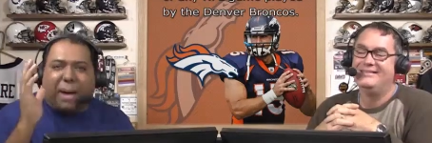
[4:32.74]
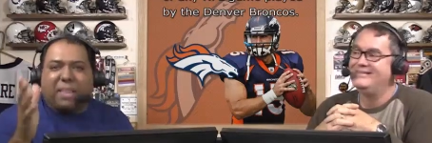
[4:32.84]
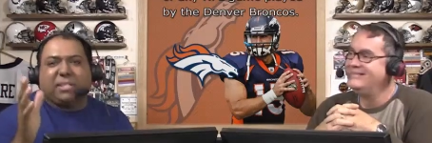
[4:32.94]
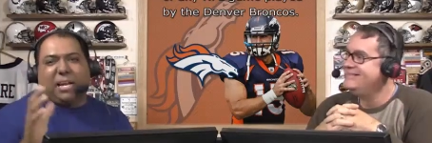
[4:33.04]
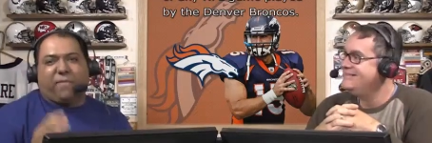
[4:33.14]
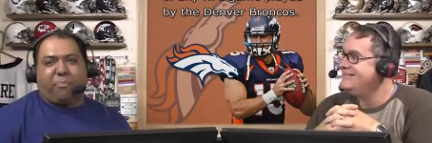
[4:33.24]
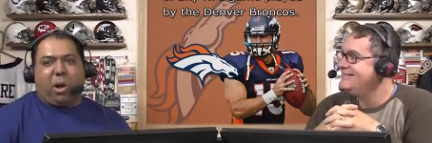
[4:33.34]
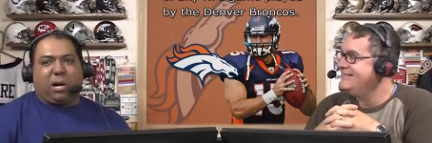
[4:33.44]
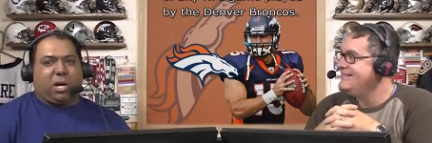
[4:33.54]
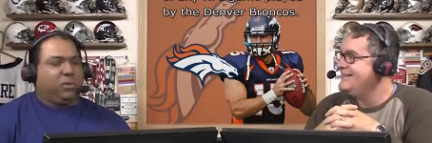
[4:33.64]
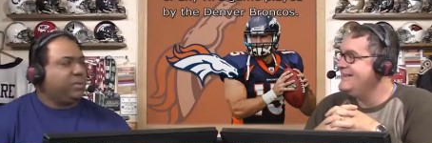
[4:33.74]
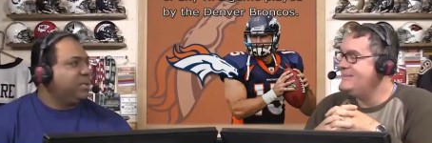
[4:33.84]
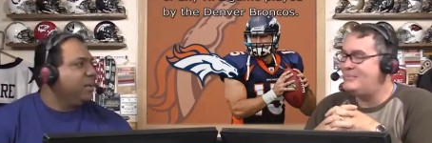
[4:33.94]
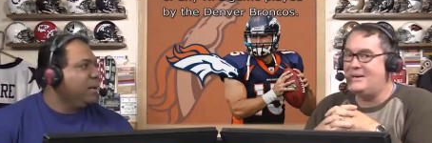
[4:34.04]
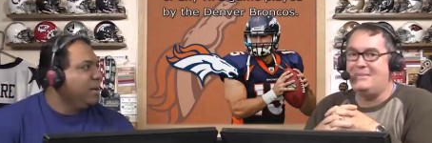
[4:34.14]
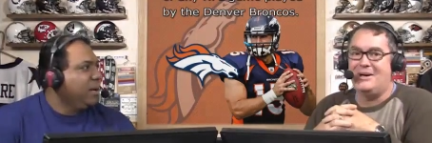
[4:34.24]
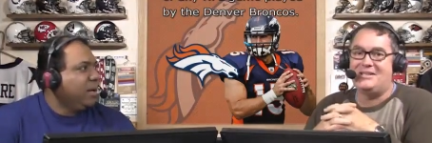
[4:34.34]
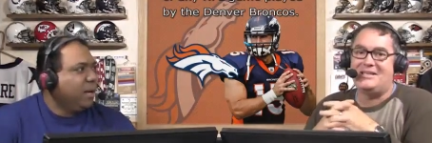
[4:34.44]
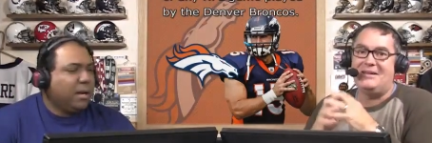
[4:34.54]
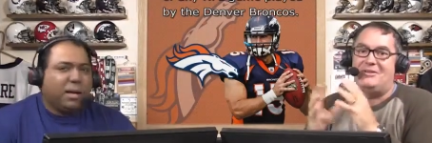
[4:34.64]
Speaker 1: by the Denver Broncos.
Speaker 2: Pretty much.
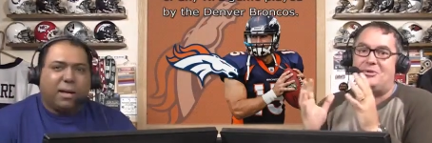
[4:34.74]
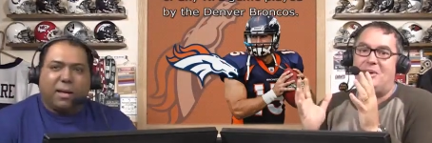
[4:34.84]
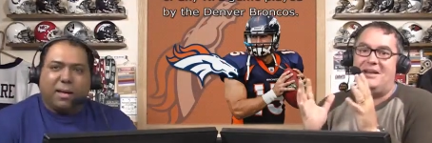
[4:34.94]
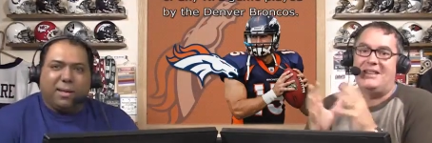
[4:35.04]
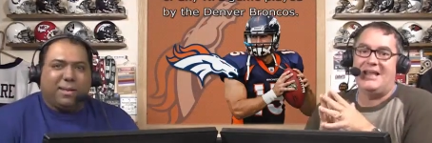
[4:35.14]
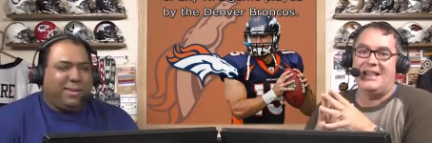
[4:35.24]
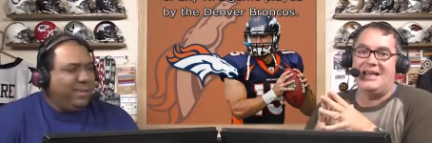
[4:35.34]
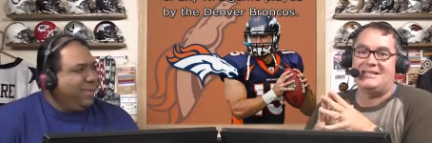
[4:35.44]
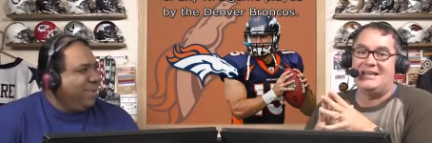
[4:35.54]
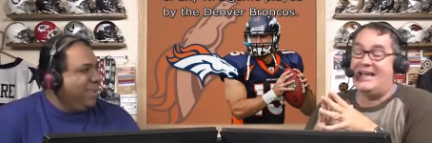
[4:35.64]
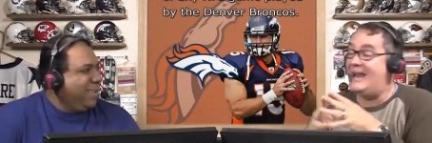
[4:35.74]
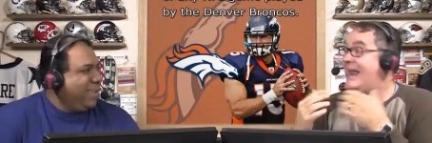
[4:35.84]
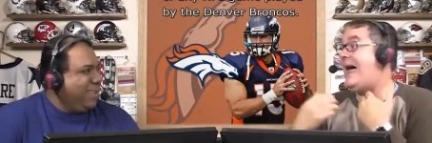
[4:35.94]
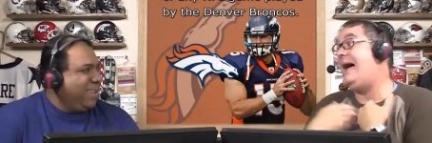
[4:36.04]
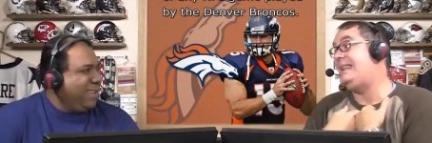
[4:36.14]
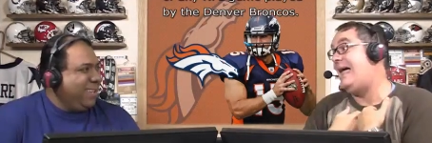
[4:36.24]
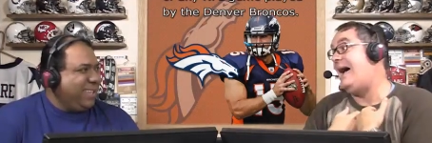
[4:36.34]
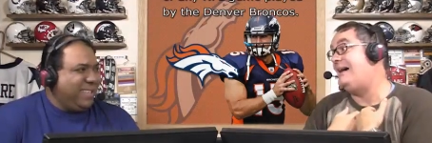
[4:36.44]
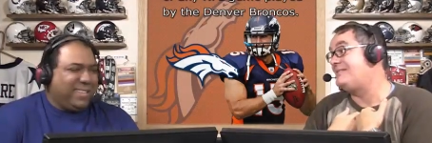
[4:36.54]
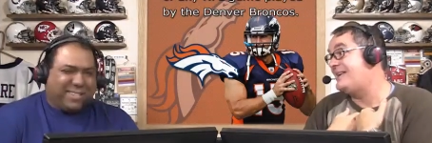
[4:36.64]
Steven tweeted that last night, and I
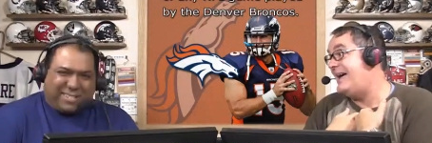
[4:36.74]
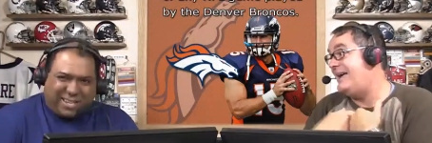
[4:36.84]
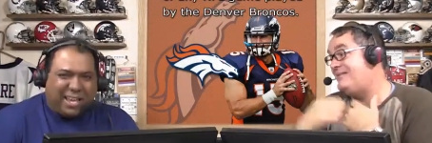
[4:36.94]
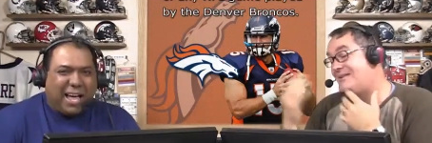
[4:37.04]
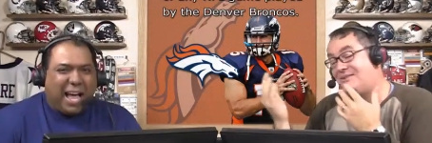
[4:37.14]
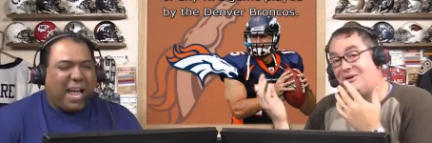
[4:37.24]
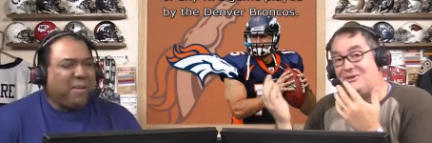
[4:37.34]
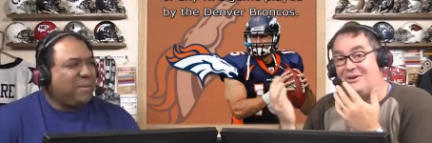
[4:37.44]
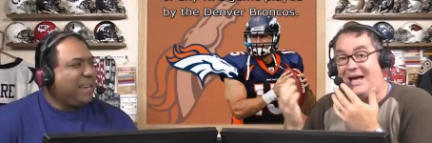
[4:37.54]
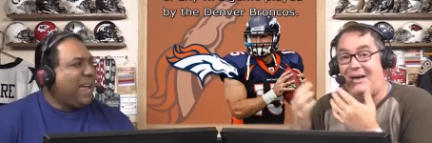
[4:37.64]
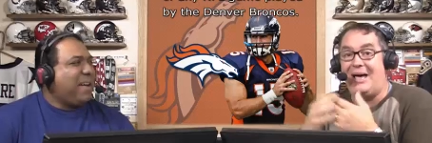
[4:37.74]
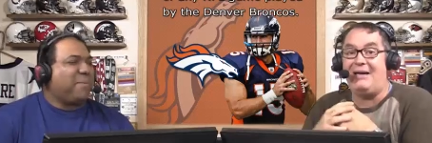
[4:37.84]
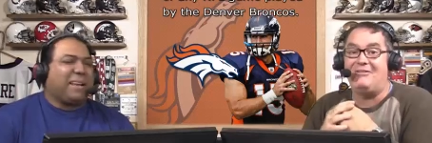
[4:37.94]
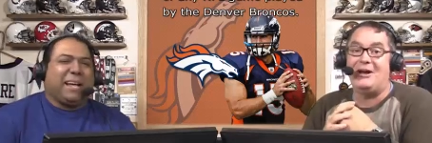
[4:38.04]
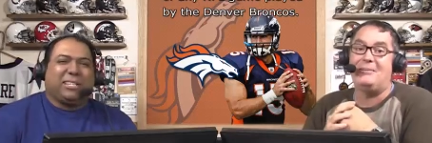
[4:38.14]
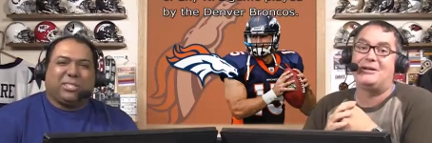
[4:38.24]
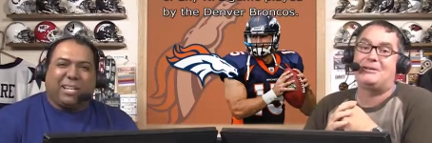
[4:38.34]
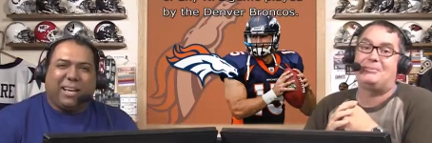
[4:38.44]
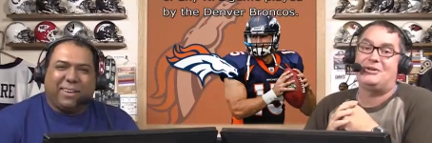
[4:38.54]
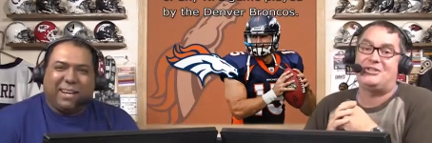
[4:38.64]
laughed. I haven't even told I'm you. Glad, I, I very much
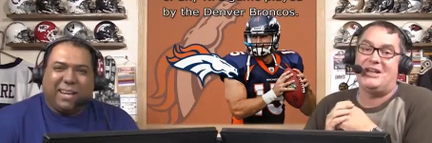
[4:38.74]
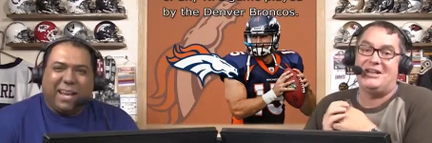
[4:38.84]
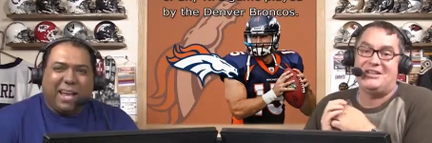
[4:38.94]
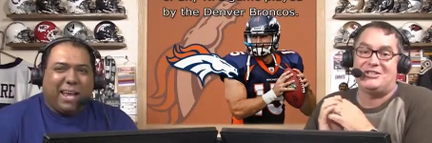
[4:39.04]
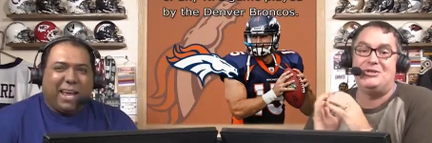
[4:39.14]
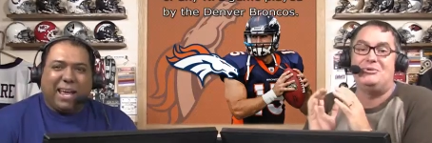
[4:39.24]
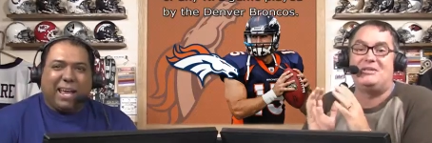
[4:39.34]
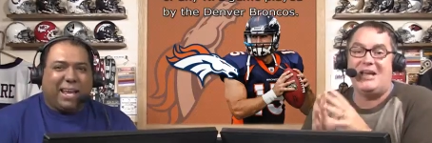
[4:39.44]
appreciated this new eh,